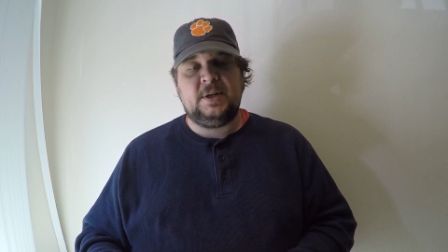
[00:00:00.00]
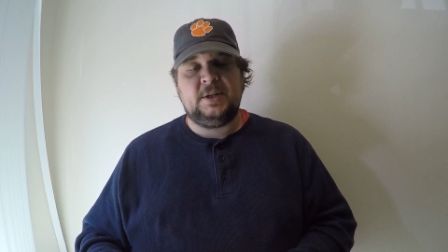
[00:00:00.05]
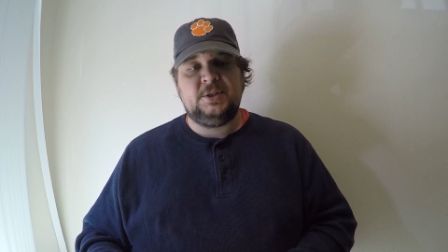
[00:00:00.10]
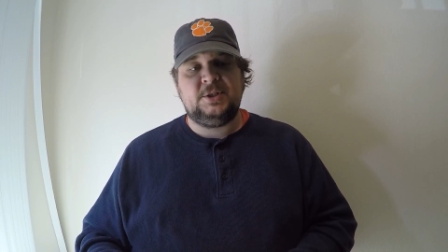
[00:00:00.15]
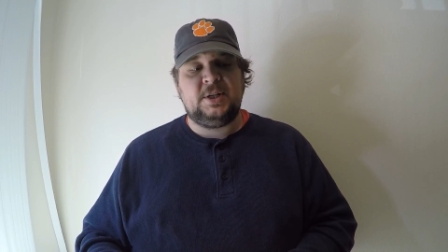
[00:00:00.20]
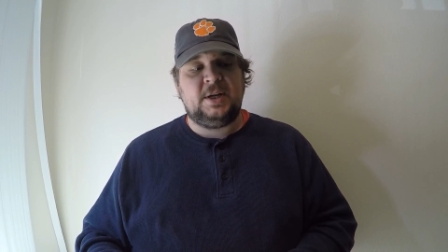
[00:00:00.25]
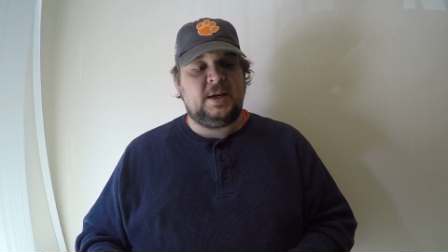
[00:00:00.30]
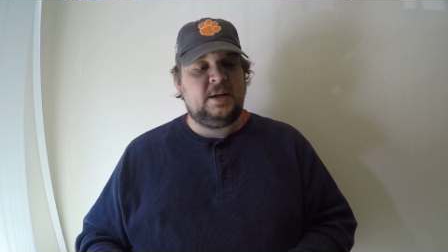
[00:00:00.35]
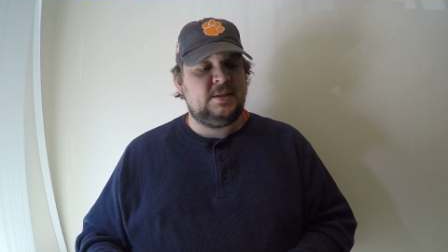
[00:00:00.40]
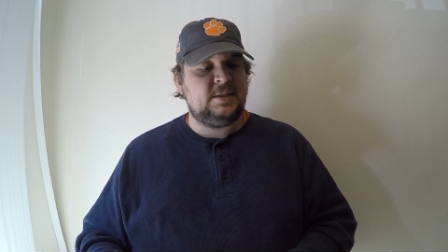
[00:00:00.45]

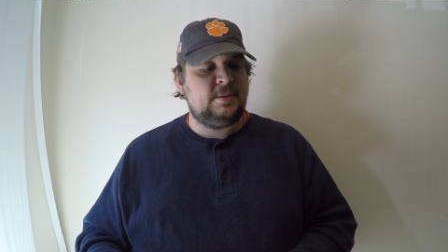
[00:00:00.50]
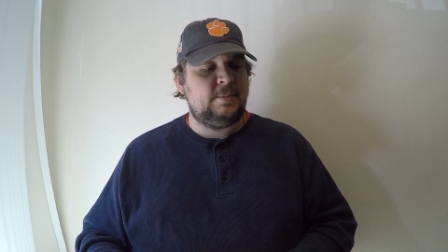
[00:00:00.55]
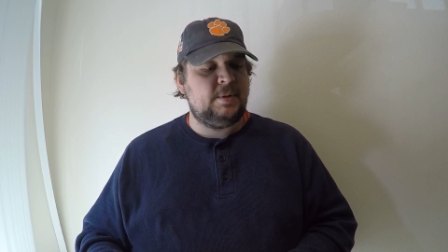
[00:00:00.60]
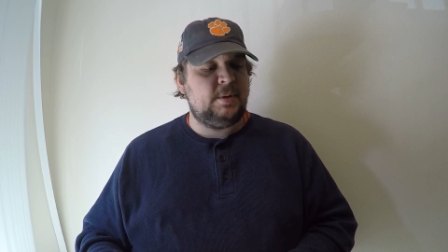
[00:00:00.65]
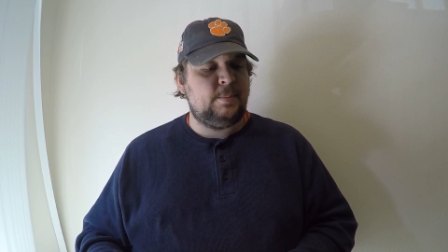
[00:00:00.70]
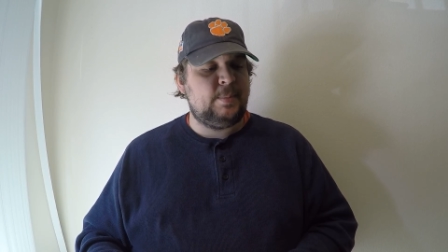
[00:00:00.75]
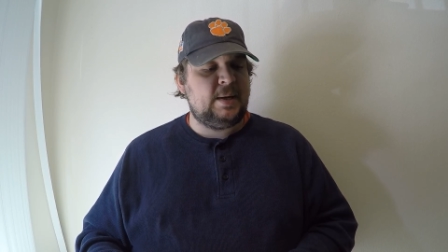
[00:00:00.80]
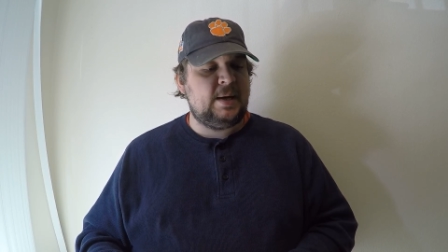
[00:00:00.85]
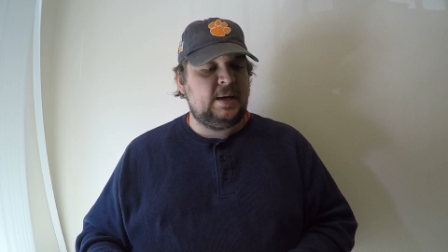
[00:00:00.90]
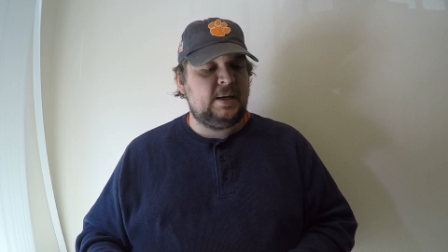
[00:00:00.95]
check out some of the
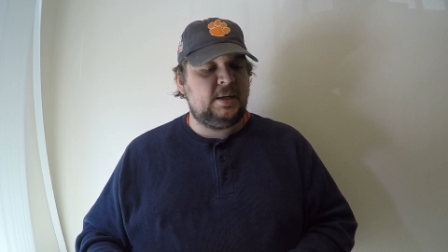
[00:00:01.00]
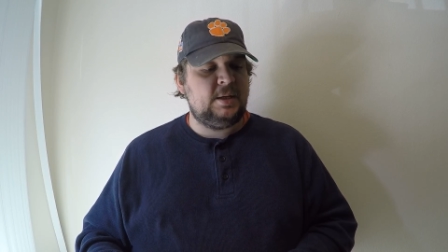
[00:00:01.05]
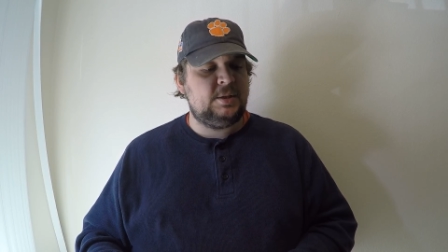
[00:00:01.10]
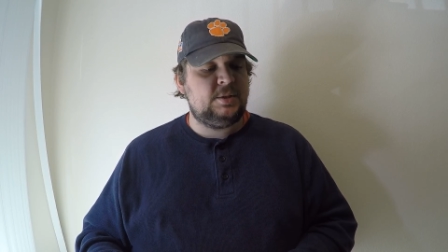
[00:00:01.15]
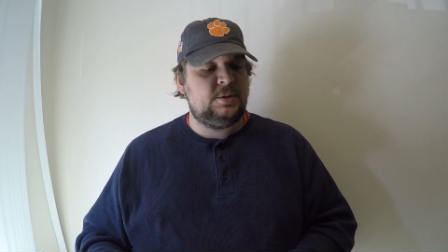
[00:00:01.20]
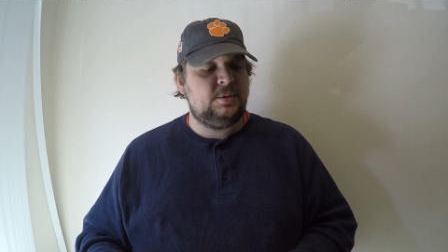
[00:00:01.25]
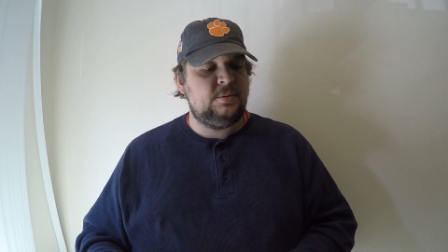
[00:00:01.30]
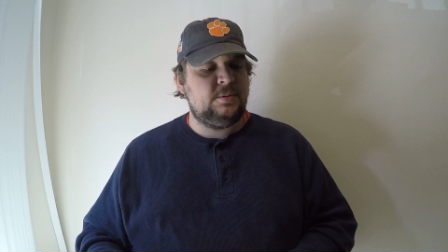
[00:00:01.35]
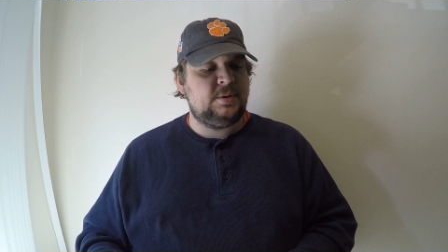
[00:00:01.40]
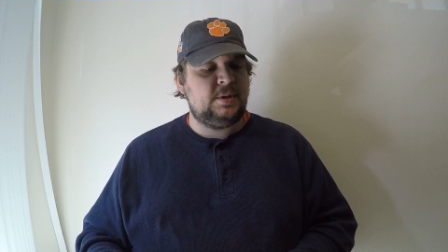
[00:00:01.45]
back
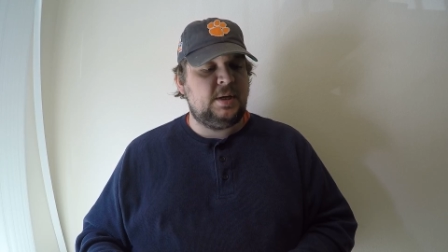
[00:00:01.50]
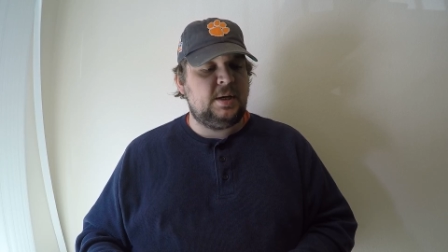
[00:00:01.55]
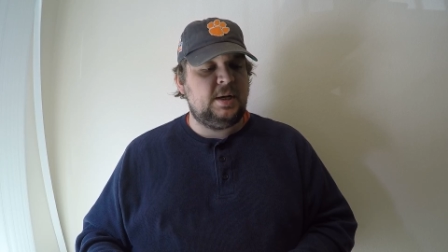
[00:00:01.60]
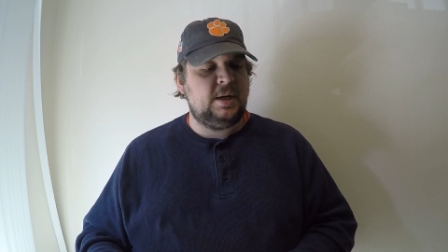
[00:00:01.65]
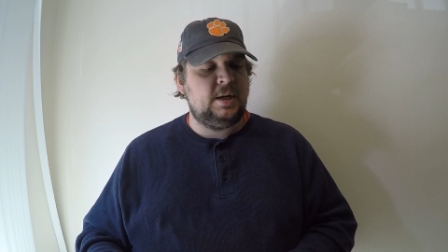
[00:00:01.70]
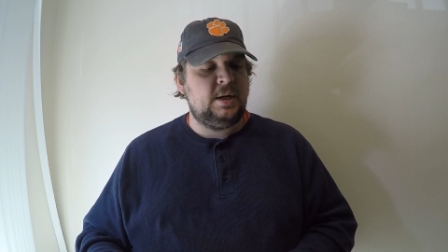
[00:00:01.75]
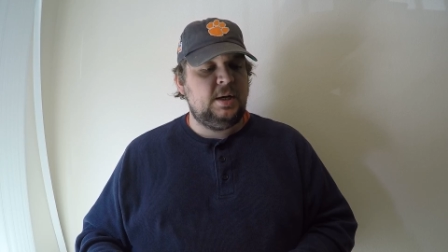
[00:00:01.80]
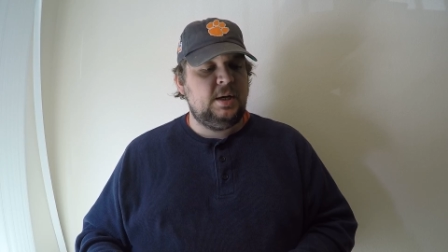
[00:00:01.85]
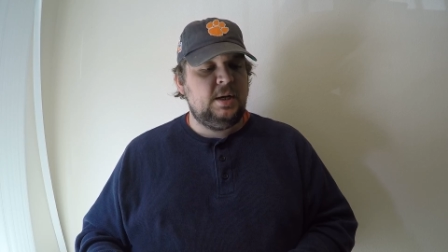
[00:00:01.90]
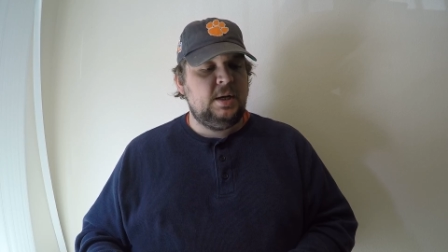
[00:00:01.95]
issues
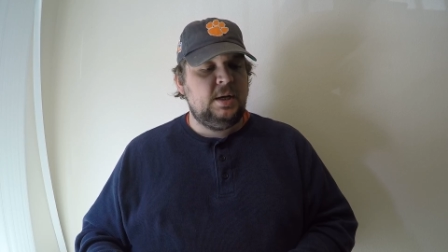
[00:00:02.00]
there,